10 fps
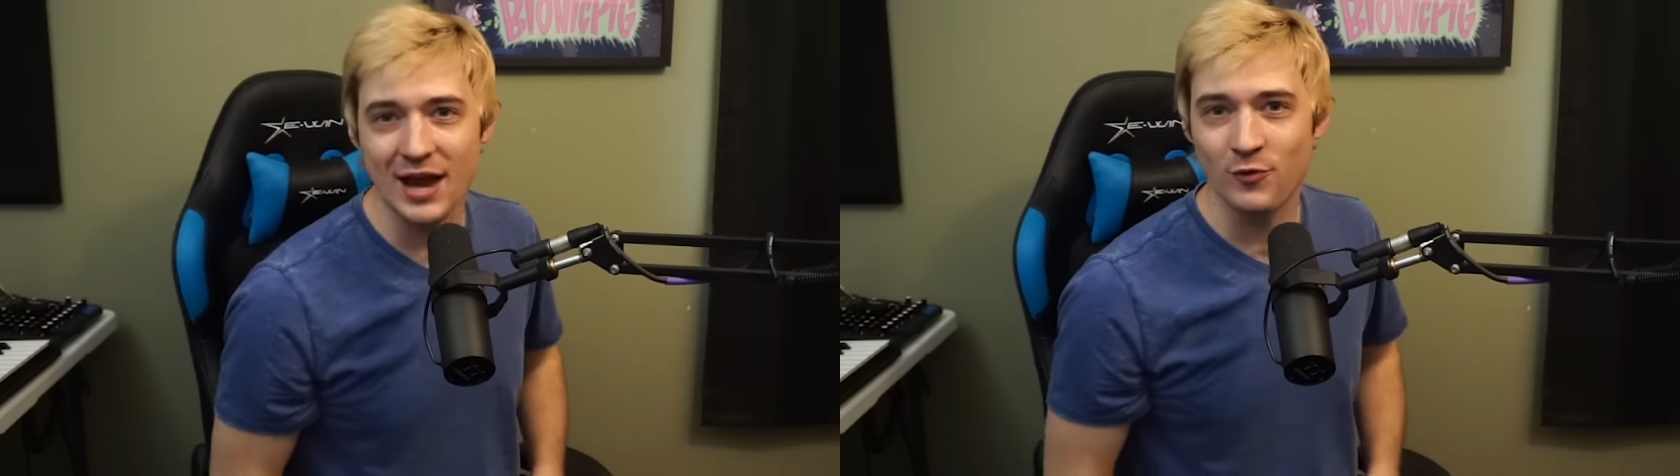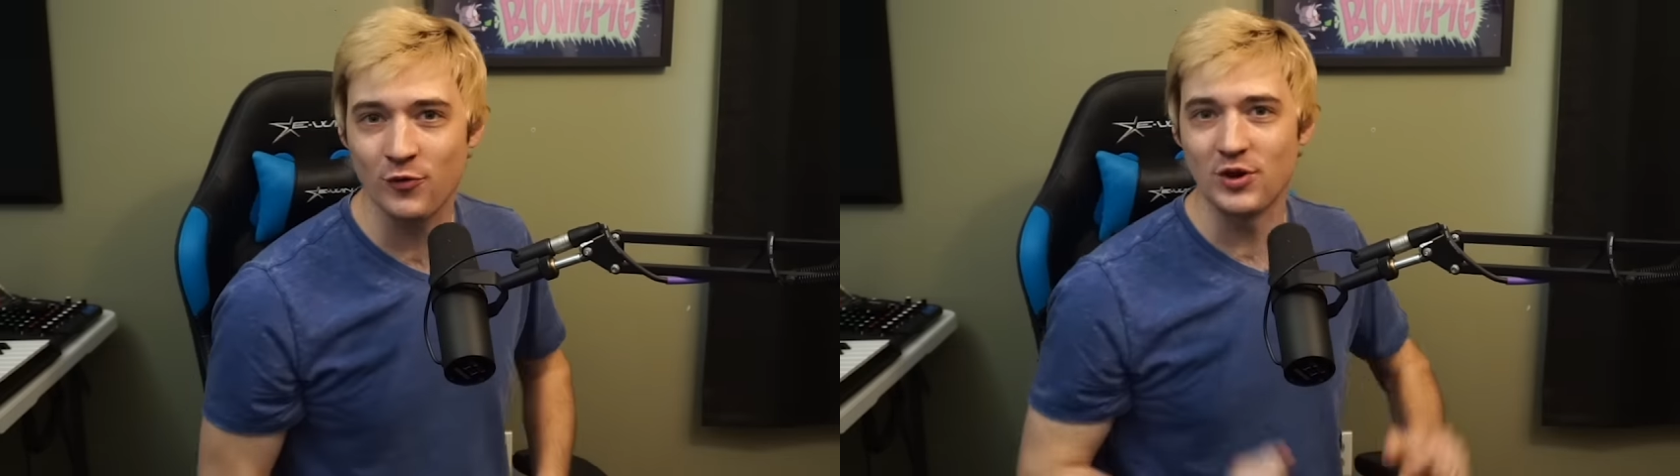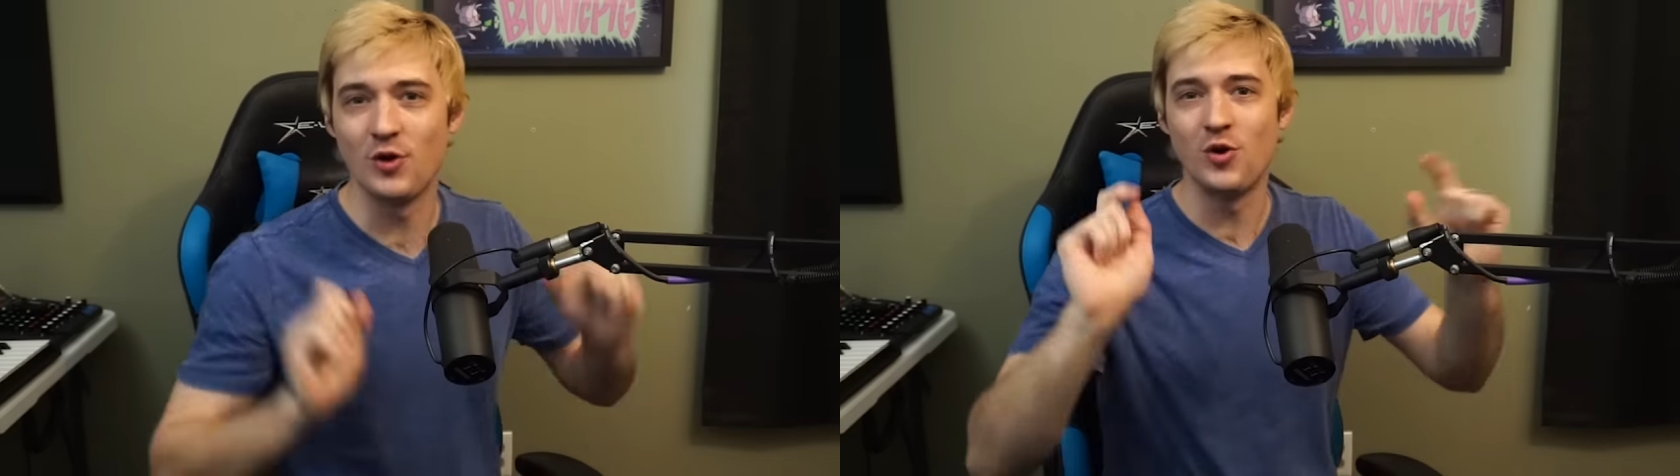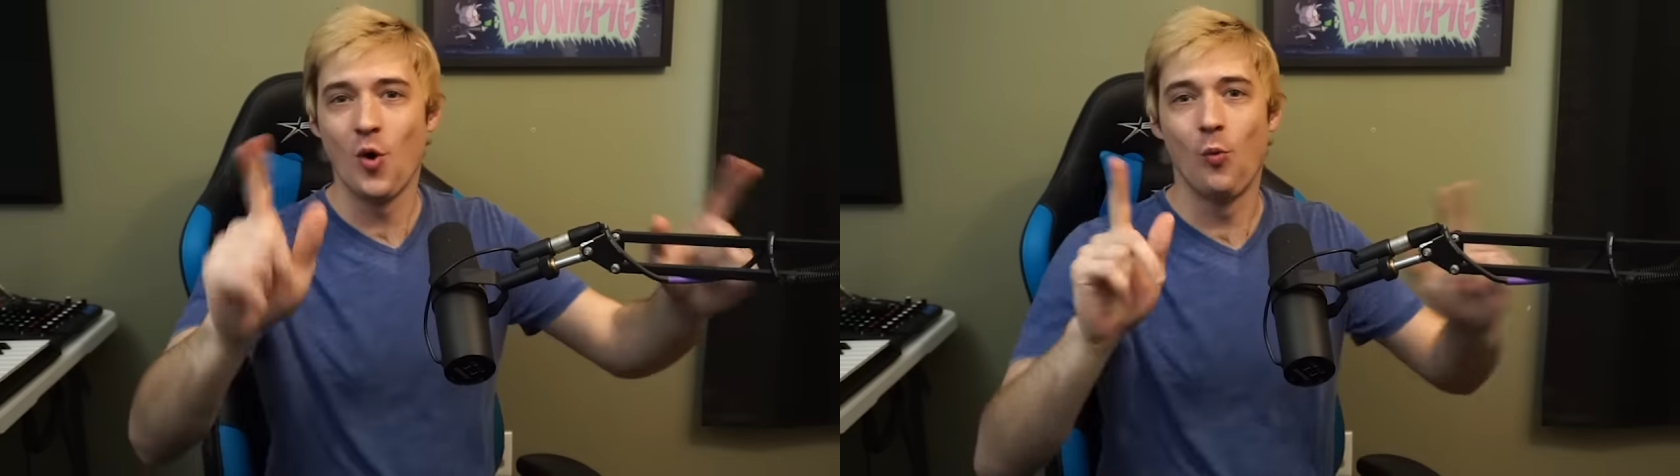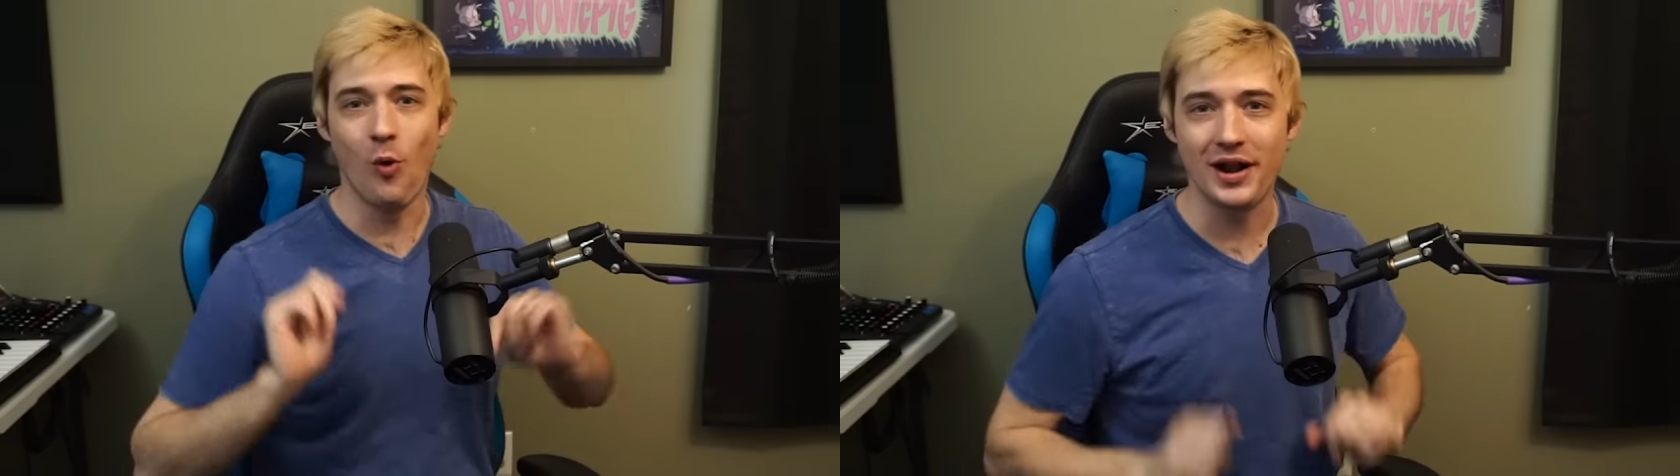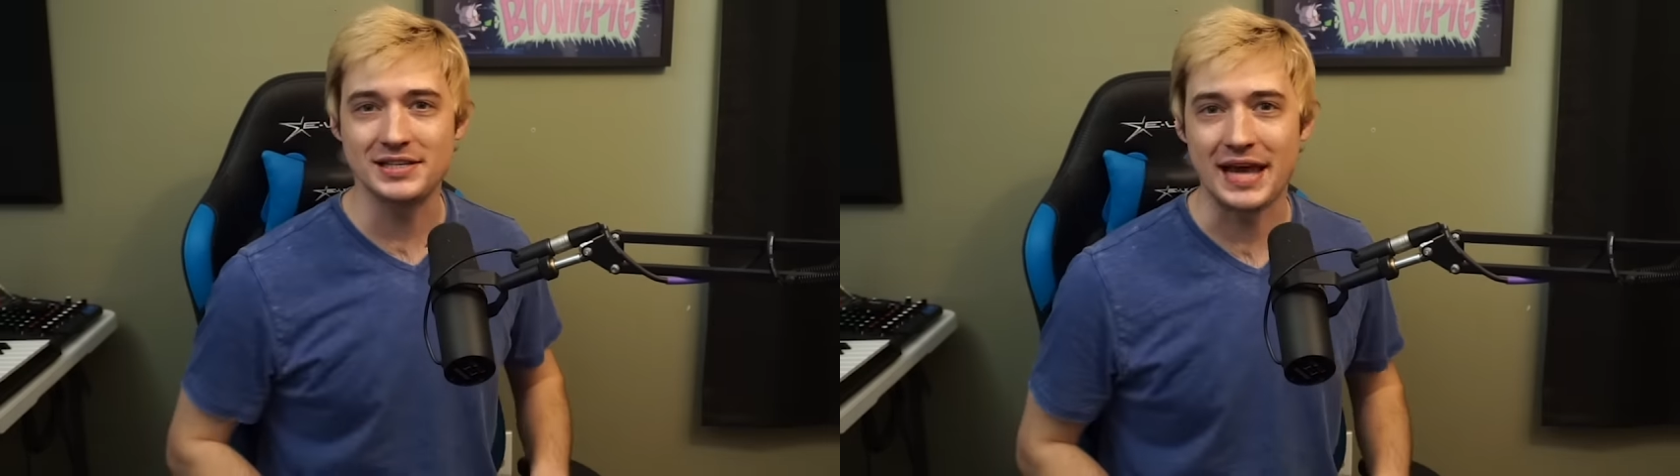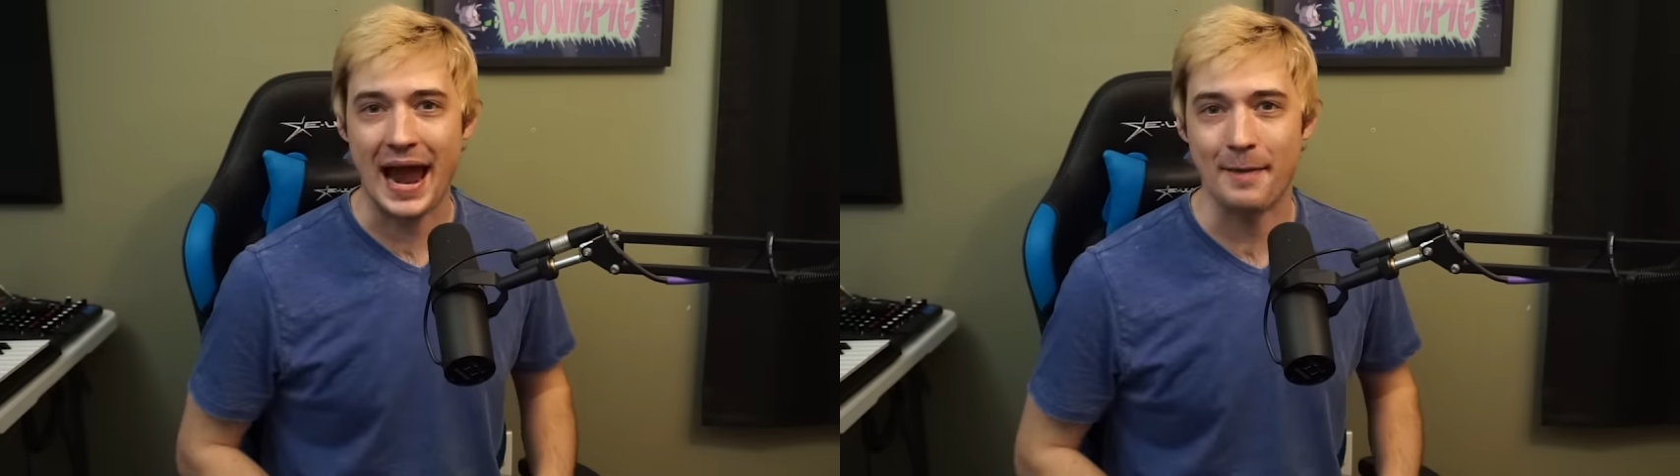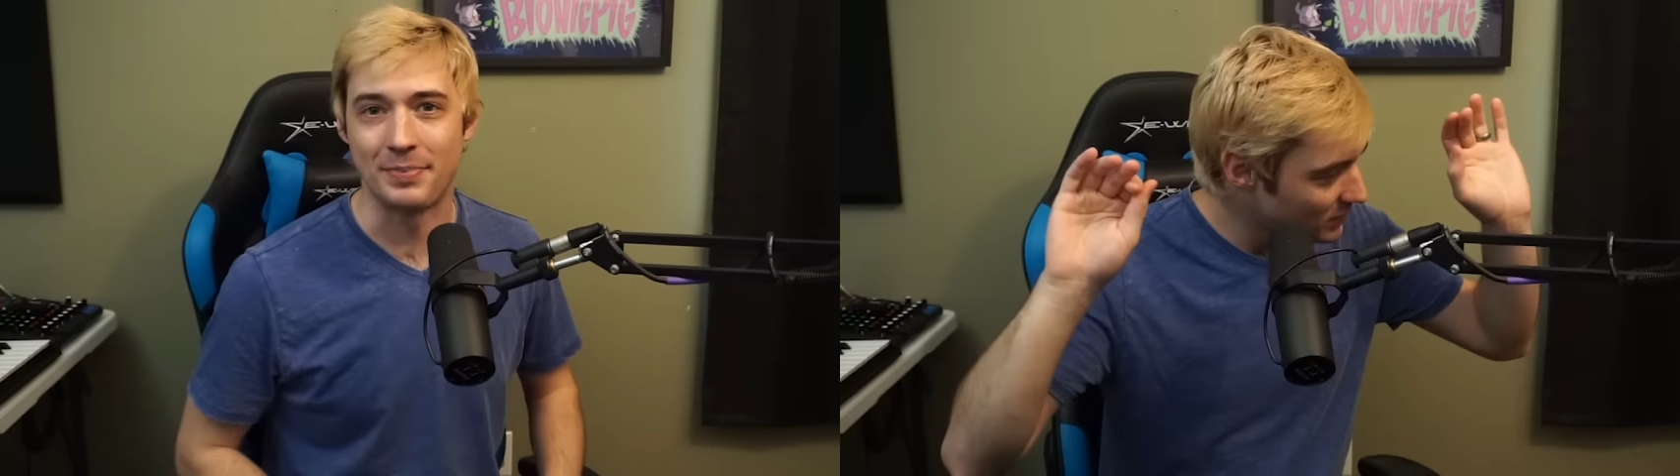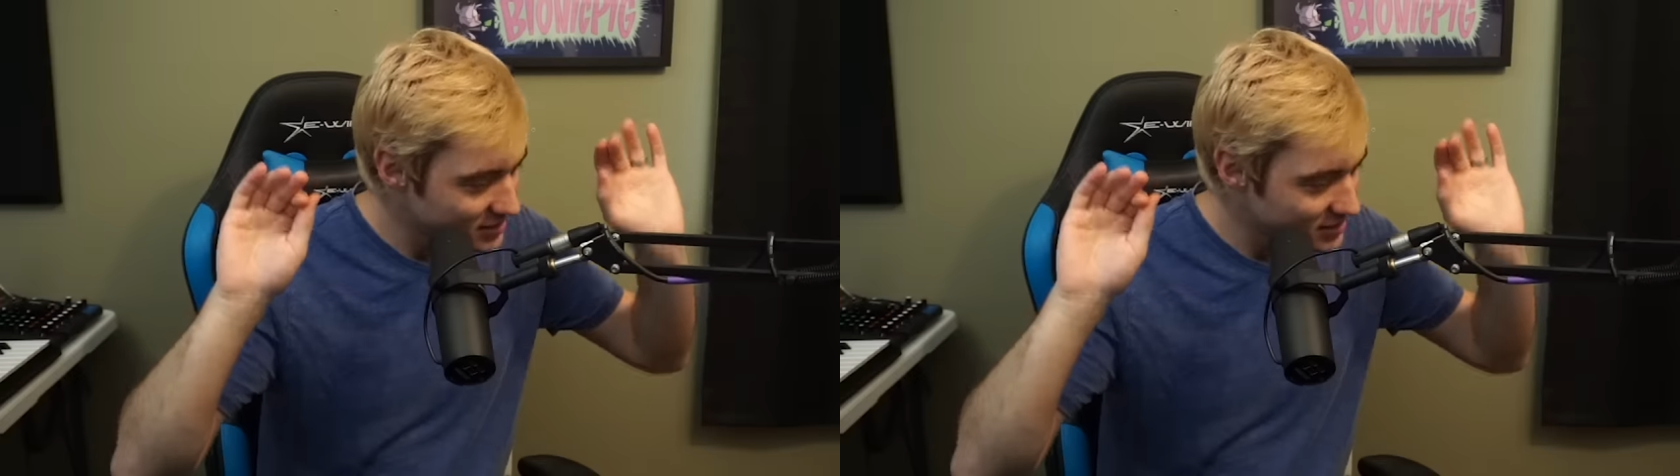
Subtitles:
reviewed, what has happened?